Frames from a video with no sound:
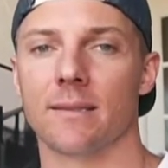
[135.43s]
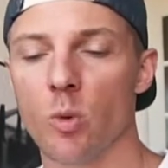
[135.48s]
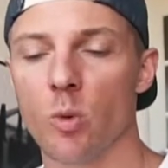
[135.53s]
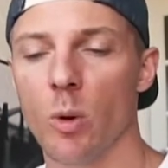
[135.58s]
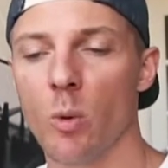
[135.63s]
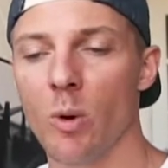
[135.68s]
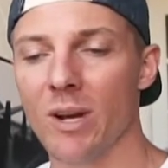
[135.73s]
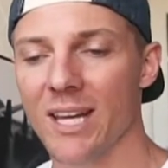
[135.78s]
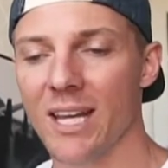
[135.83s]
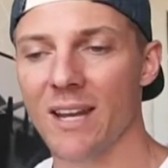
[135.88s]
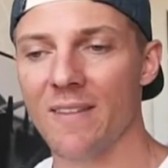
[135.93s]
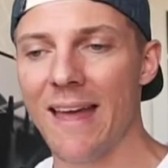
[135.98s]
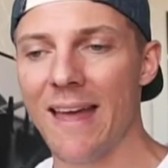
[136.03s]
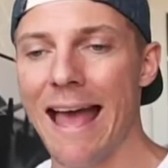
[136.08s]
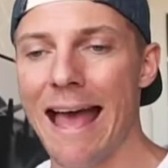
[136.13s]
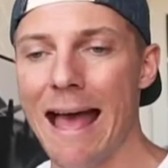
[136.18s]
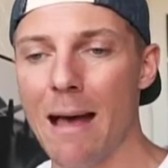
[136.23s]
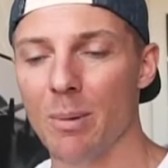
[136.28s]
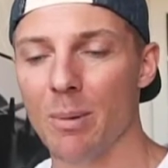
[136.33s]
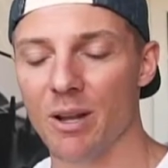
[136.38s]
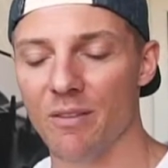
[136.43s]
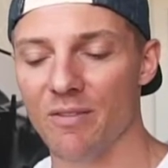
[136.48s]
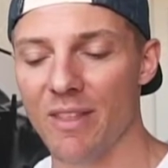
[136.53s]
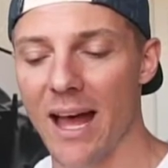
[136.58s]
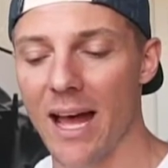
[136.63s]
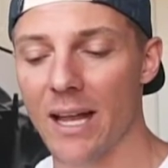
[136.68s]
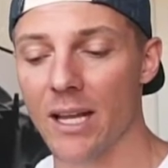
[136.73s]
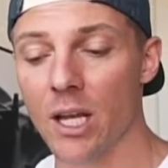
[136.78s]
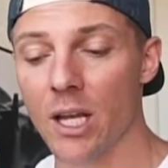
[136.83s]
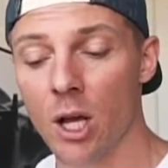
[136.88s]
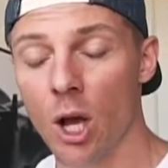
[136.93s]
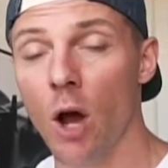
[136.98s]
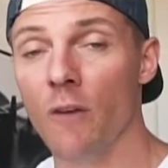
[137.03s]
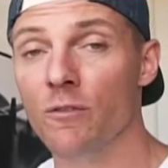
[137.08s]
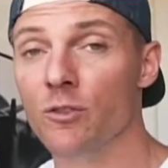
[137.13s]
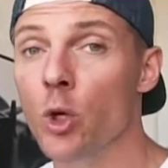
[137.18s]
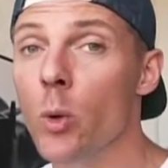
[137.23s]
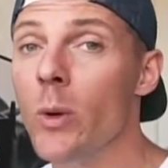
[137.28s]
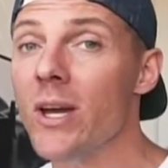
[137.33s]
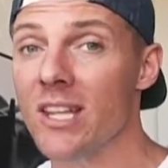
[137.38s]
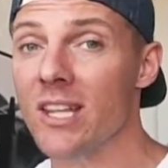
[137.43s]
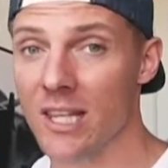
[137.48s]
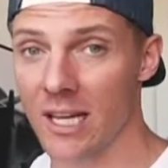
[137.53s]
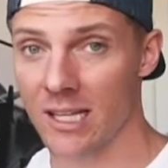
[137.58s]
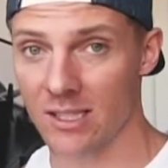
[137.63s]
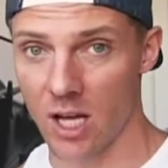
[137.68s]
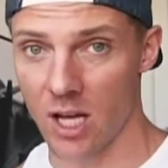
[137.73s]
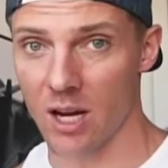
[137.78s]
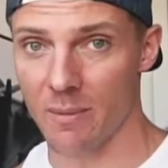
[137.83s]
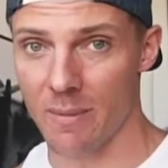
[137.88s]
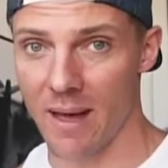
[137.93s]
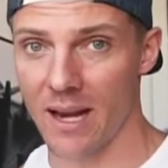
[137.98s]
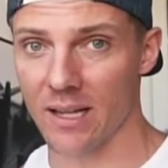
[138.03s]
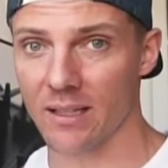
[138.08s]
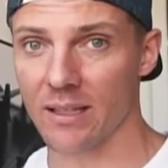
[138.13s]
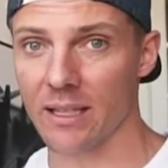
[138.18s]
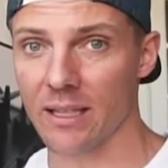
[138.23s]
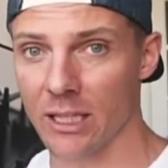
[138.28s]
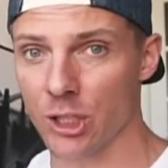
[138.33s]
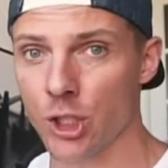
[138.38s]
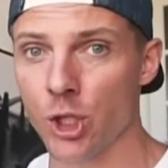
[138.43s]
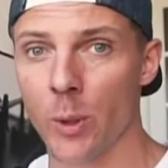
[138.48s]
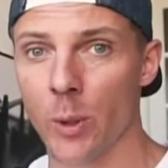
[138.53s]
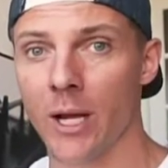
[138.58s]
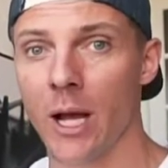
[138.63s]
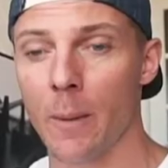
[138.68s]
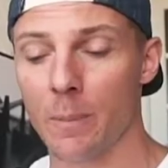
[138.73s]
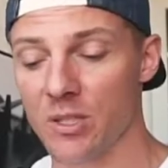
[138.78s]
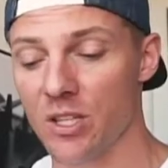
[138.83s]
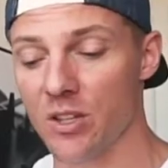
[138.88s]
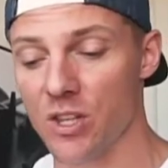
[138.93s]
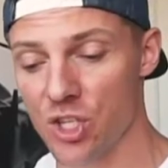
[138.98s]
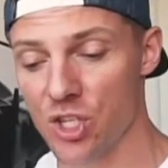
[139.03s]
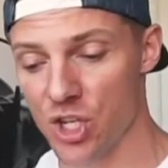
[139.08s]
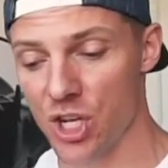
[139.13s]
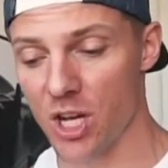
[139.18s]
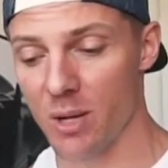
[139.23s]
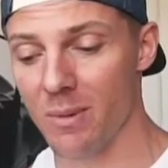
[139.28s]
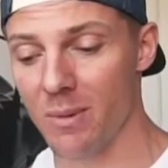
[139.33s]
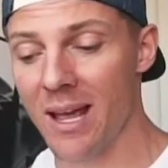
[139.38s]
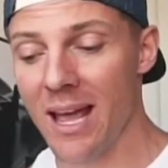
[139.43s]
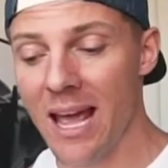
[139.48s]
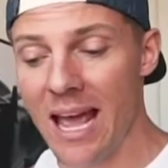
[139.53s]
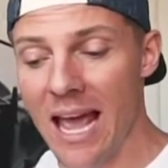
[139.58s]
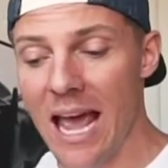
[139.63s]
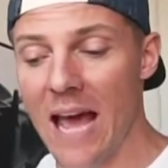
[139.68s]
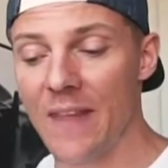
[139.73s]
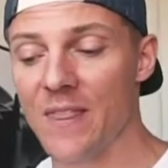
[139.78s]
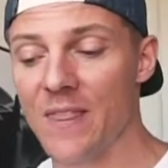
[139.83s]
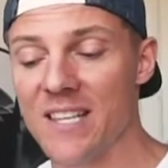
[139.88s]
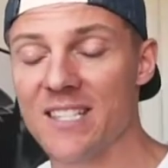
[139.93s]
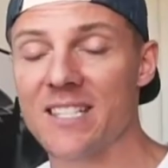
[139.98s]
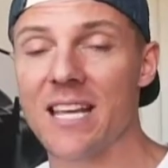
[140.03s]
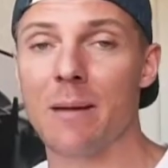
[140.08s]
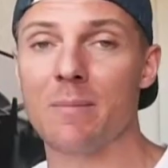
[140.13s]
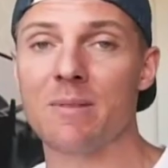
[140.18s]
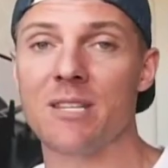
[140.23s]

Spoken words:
So we want to get in the habit of that, of doing things automatically, like showing up to the gym at the same